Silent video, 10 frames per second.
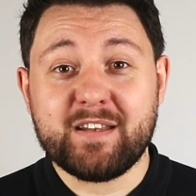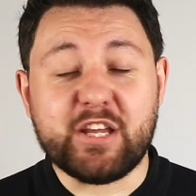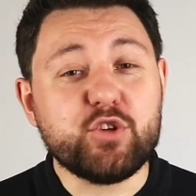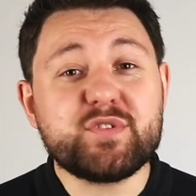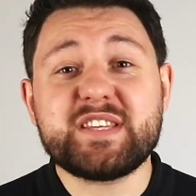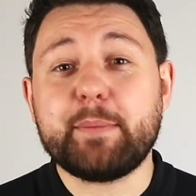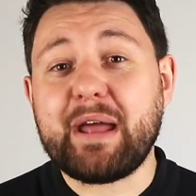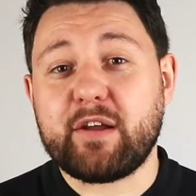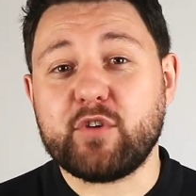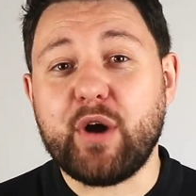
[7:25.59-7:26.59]
Now, you step
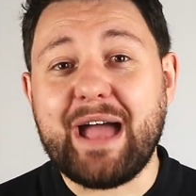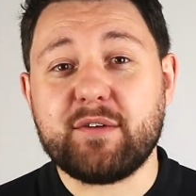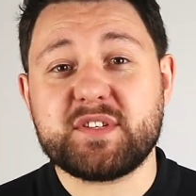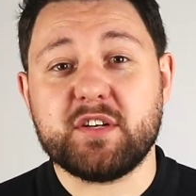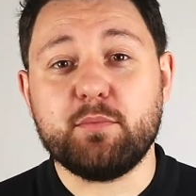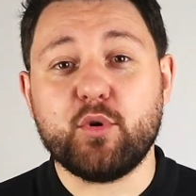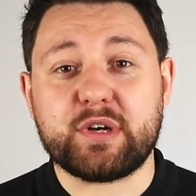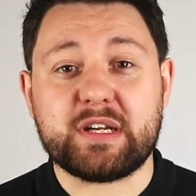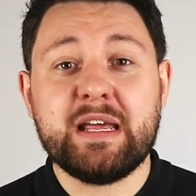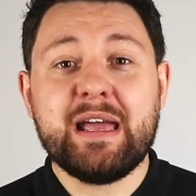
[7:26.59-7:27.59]
out of your house in the
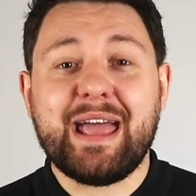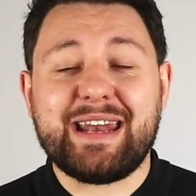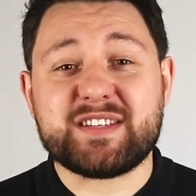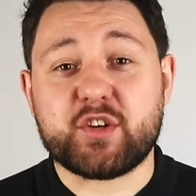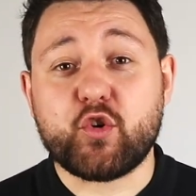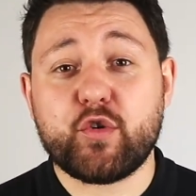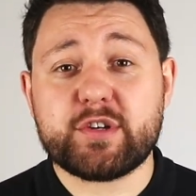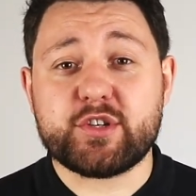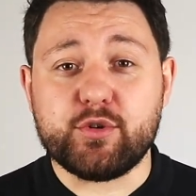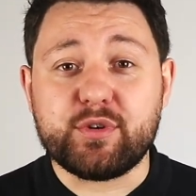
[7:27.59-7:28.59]
morning, and as a
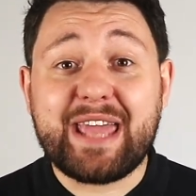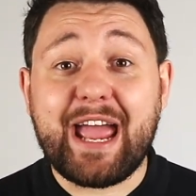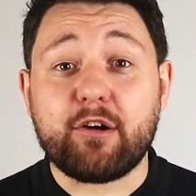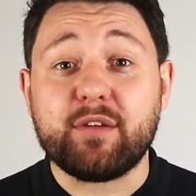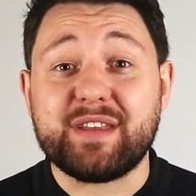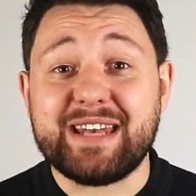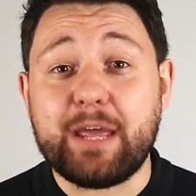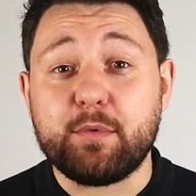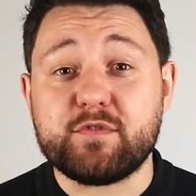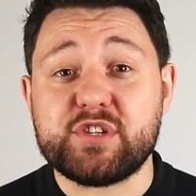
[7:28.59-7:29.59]
Christian, you carry the
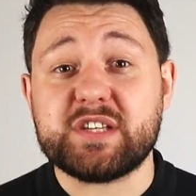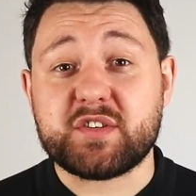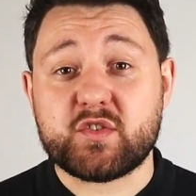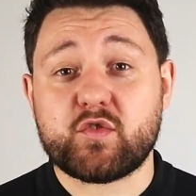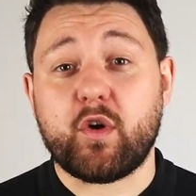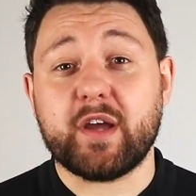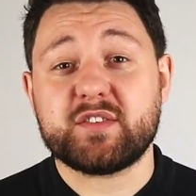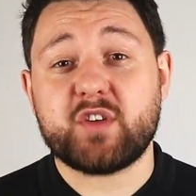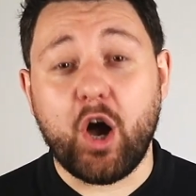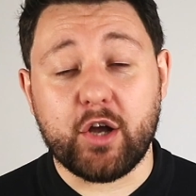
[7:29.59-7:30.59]
name of Jesus
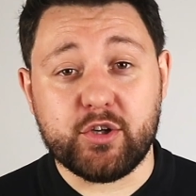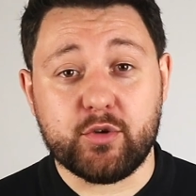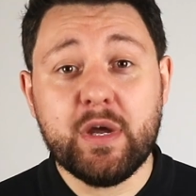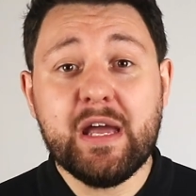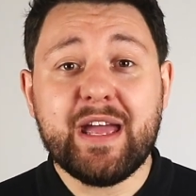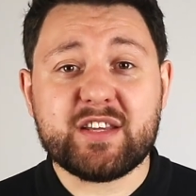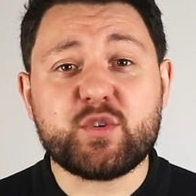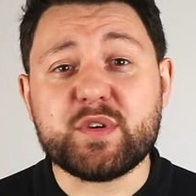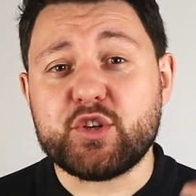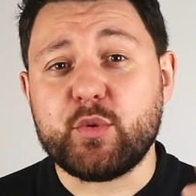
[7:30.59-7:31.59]
Christ on you. And
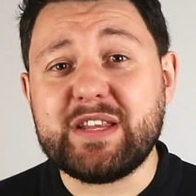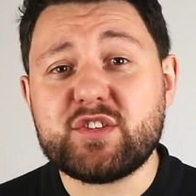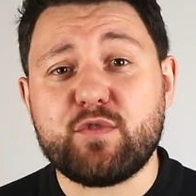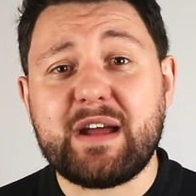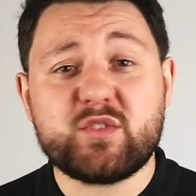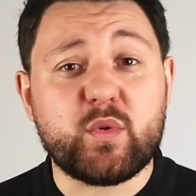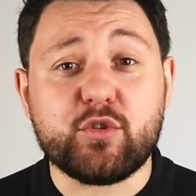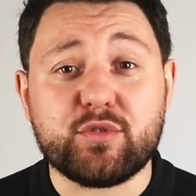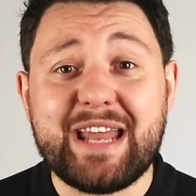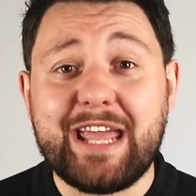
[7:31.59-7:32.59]
so as you interact with
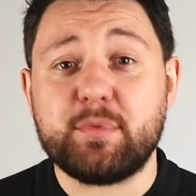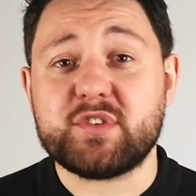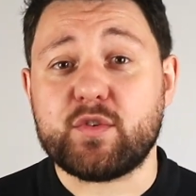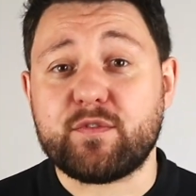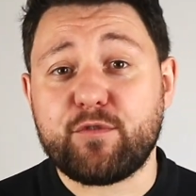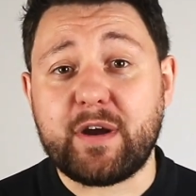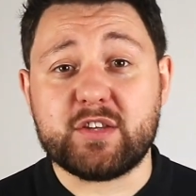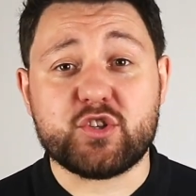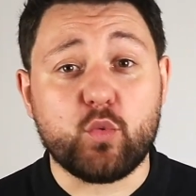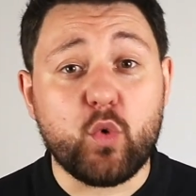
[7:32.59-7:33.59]
your neighbors, your
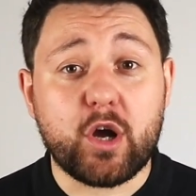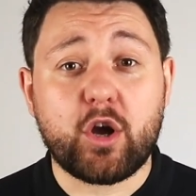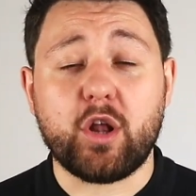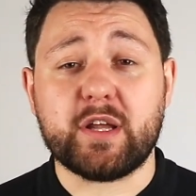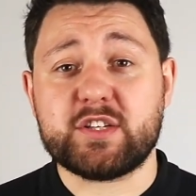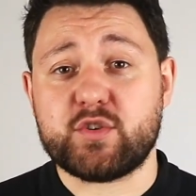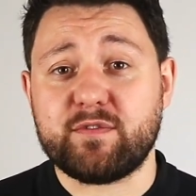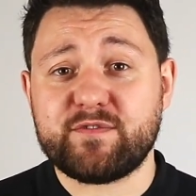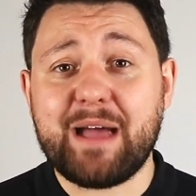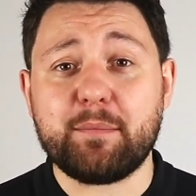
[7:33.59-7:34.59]
friends, your work colleagues, your
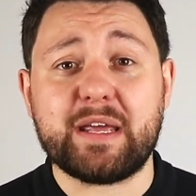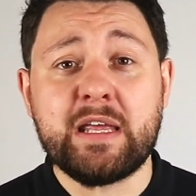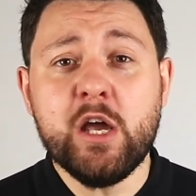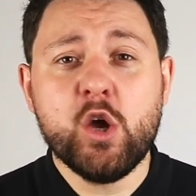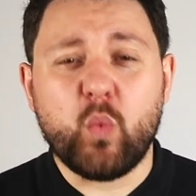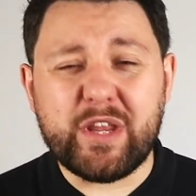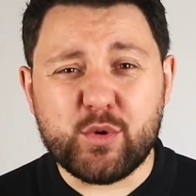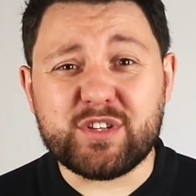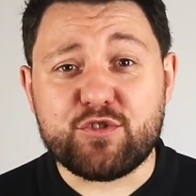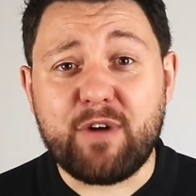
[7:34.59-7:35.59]
family, when
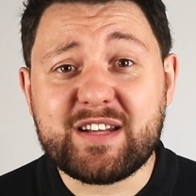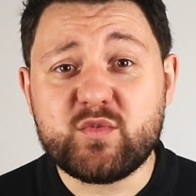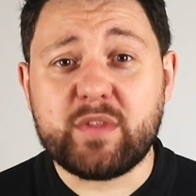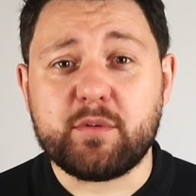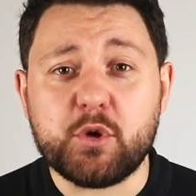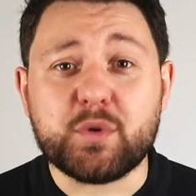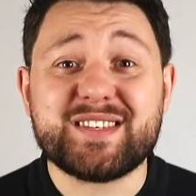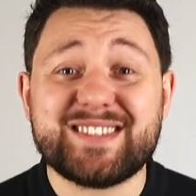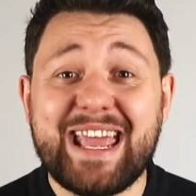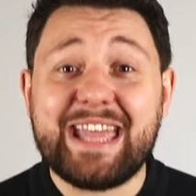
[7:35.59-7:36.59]
you interact with them, you are
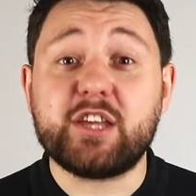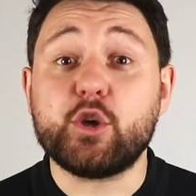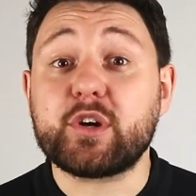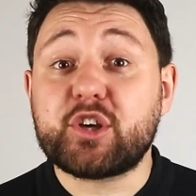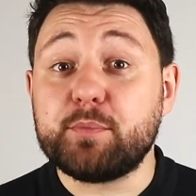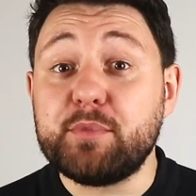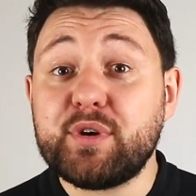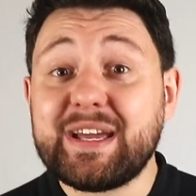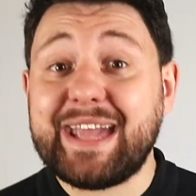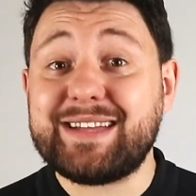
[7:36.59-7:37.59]
saying, you are
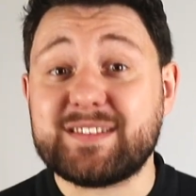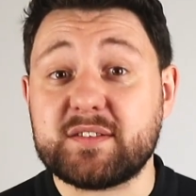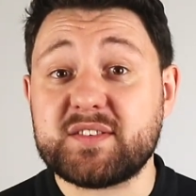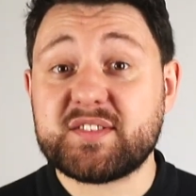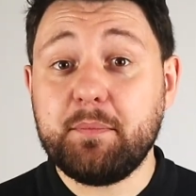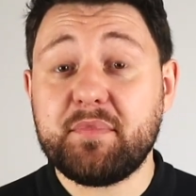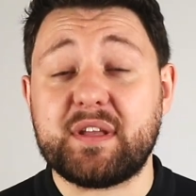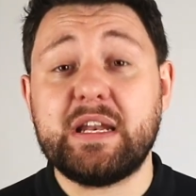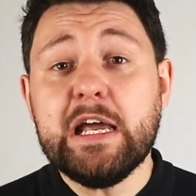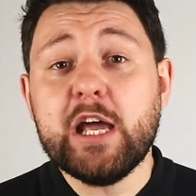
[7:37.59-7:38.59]
communicating
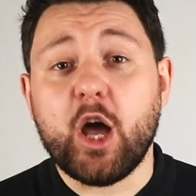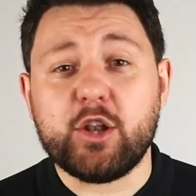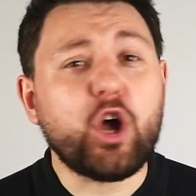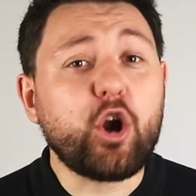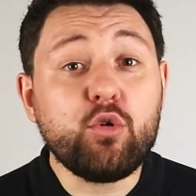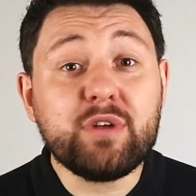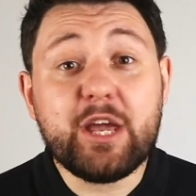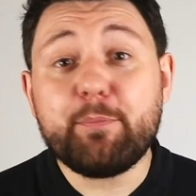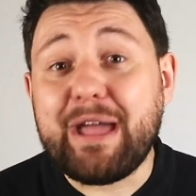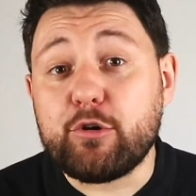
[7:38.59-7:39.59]
something, not
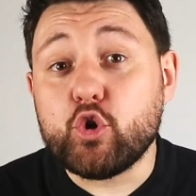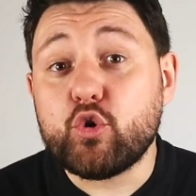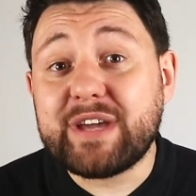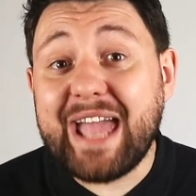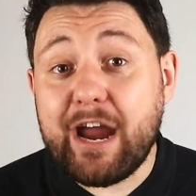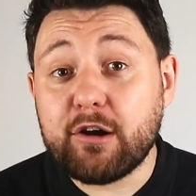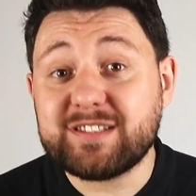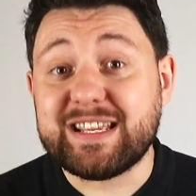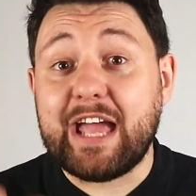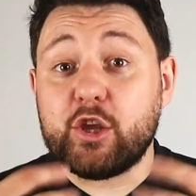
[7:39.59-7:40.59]
only about your
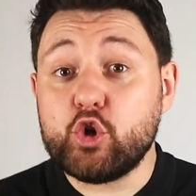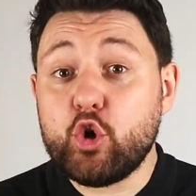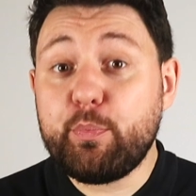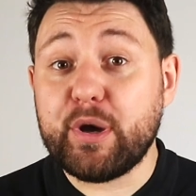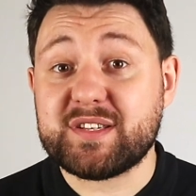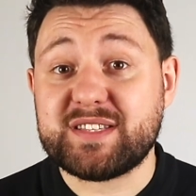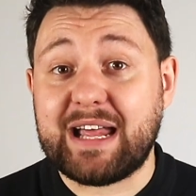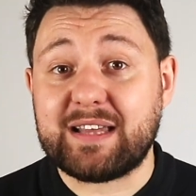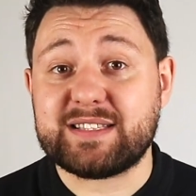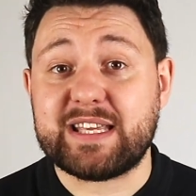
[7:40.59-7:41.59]
character and your
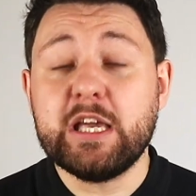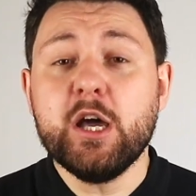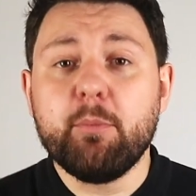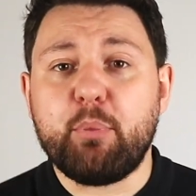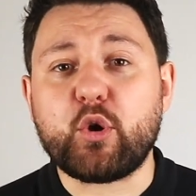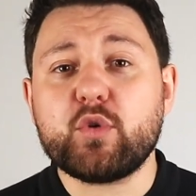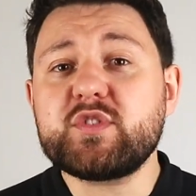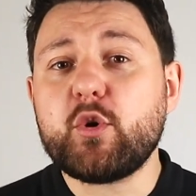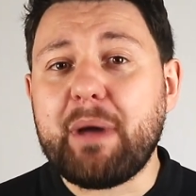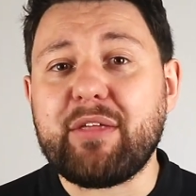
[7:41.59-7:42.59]
personality, but
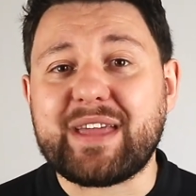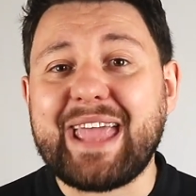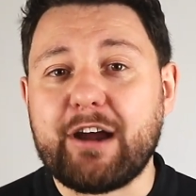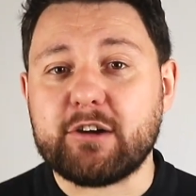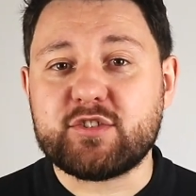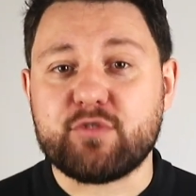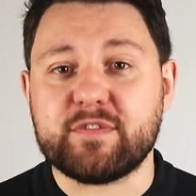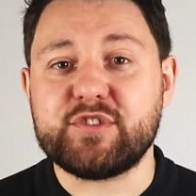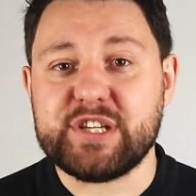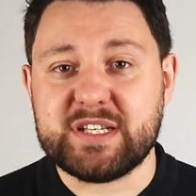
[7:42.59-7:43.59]
also about the character
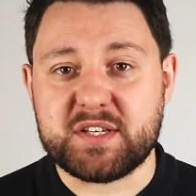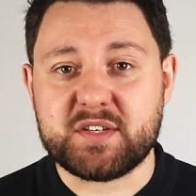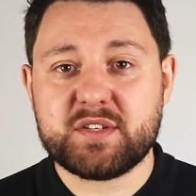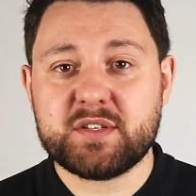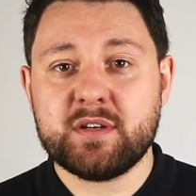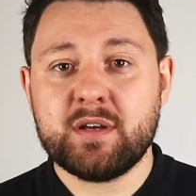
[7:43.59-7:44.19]
of Jesus.